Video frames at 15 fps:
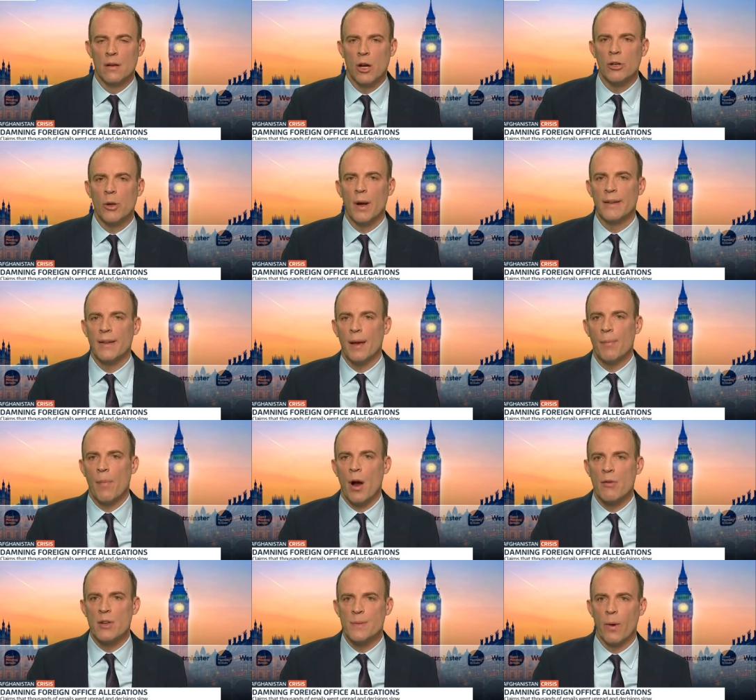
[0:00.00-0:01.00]
Oh, no, I take
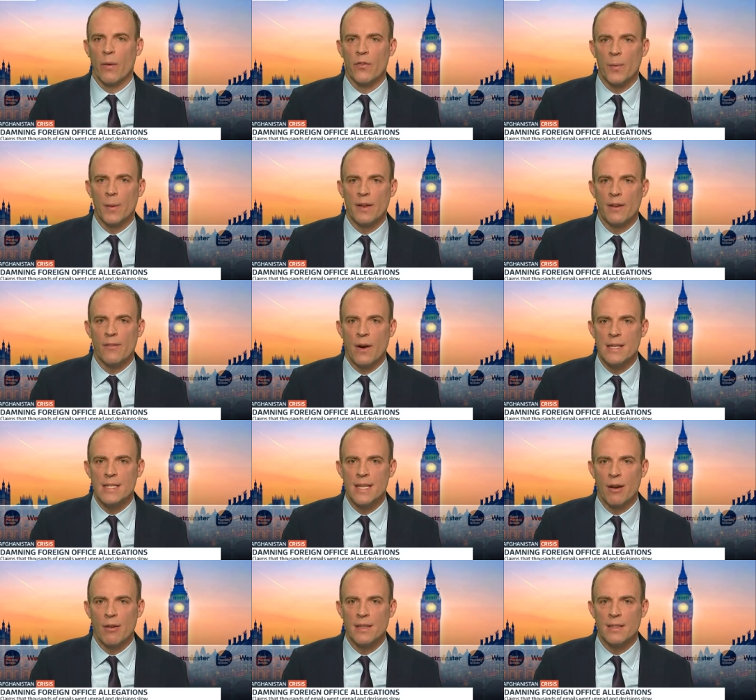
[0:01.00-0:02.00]
my responsibility very
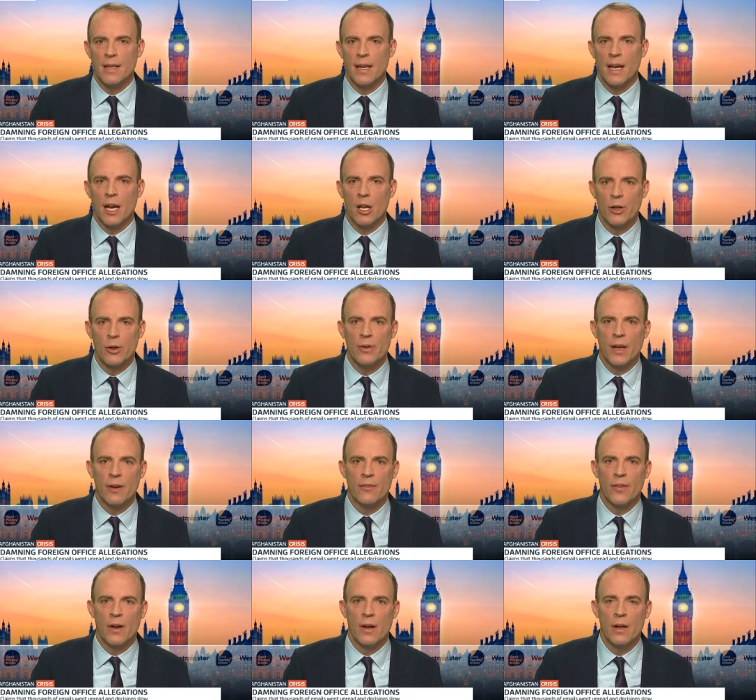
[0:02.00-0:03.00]
seriously,
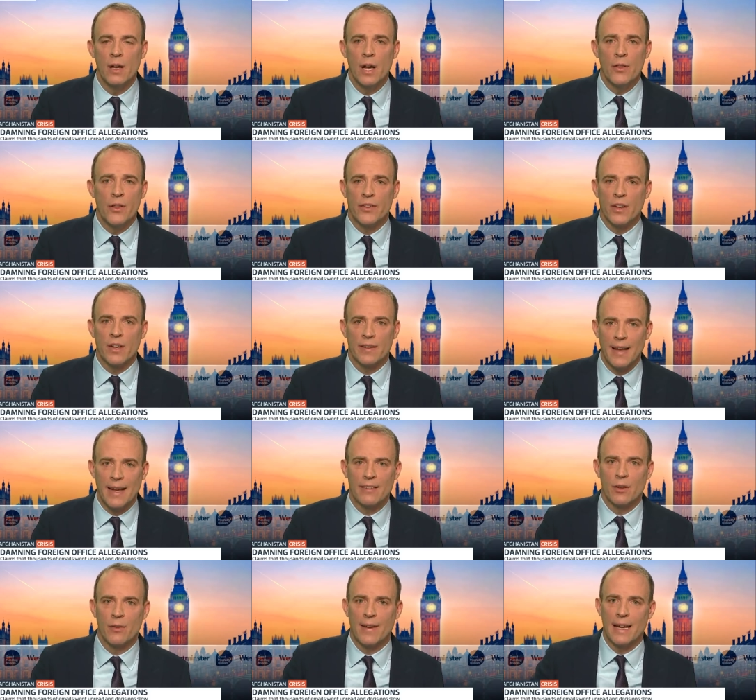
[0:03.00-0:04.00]
including for the
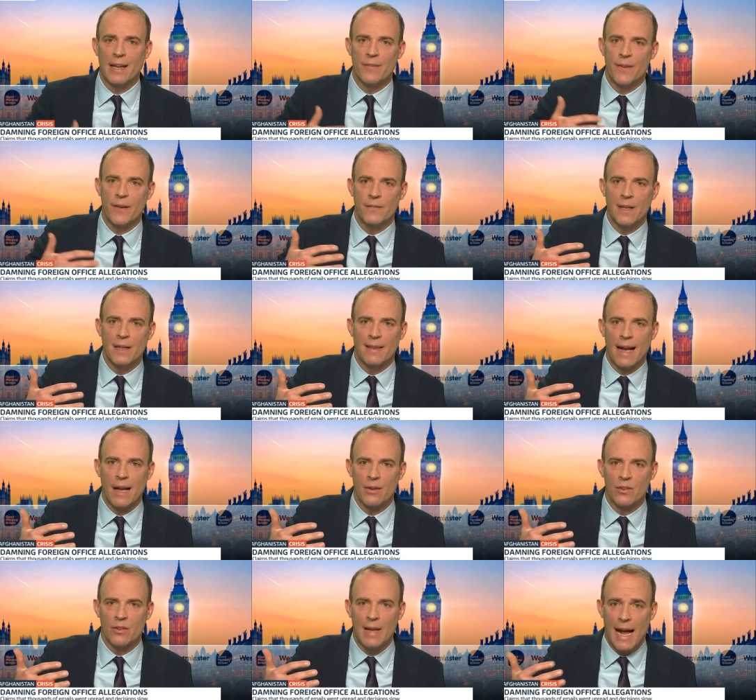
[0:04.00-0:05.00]
success of getting fifteen
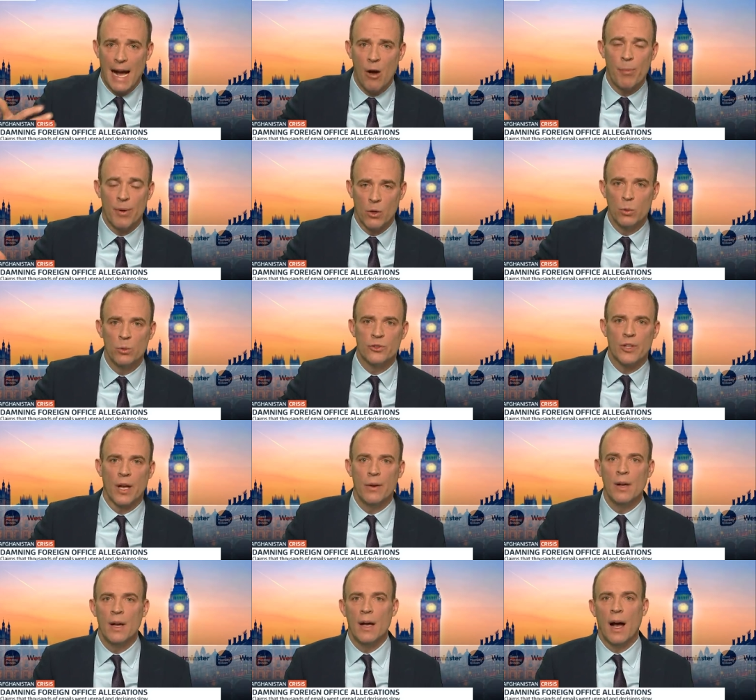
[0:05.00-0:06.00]
thousand out, but
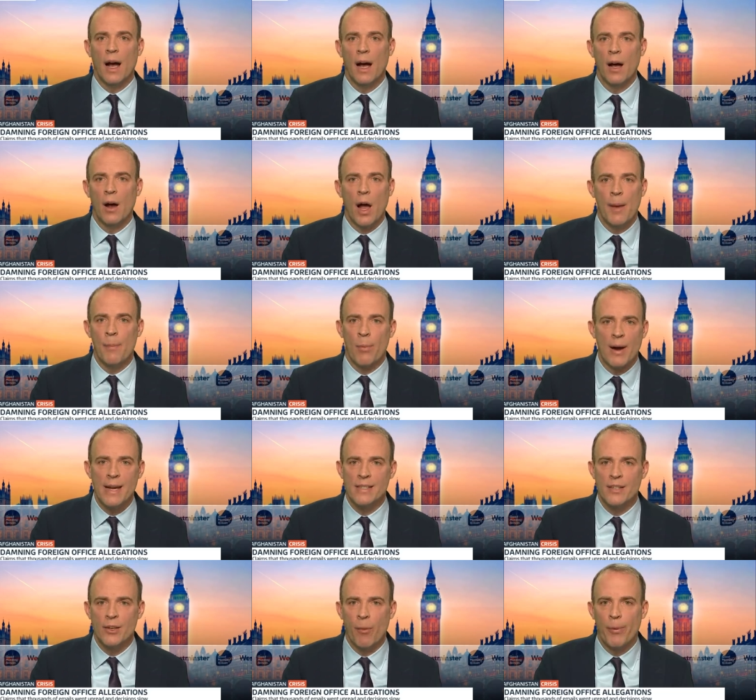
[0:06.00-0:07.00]
also uh,
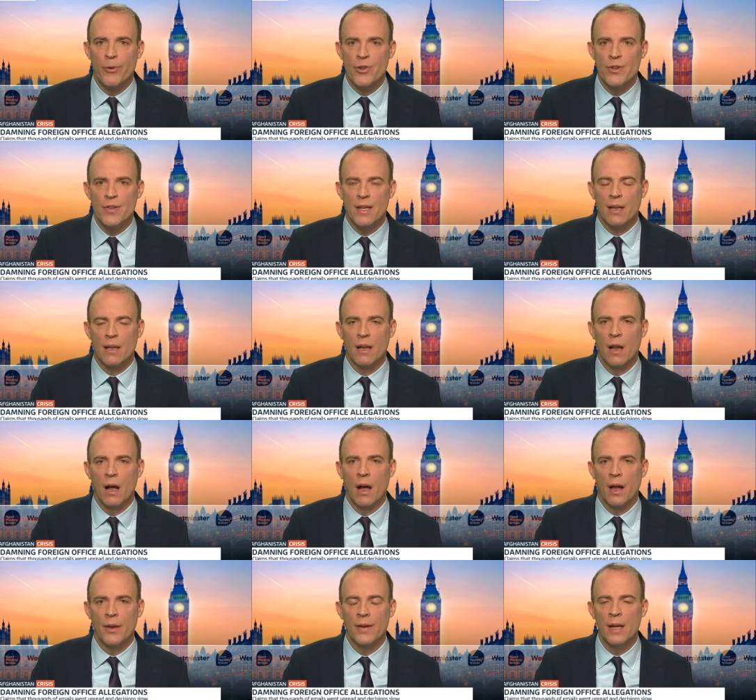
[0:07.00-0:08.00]
embrace the opportunity to
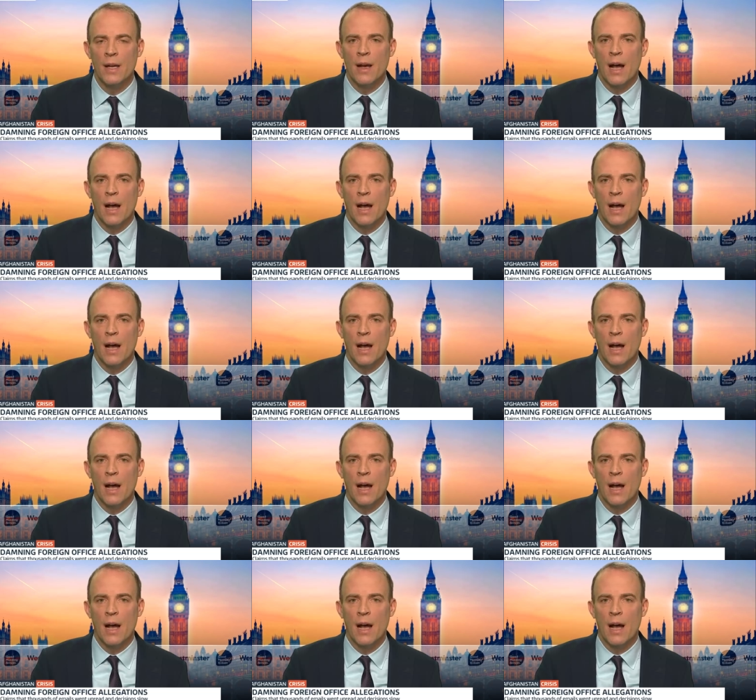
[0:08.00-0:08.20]
learn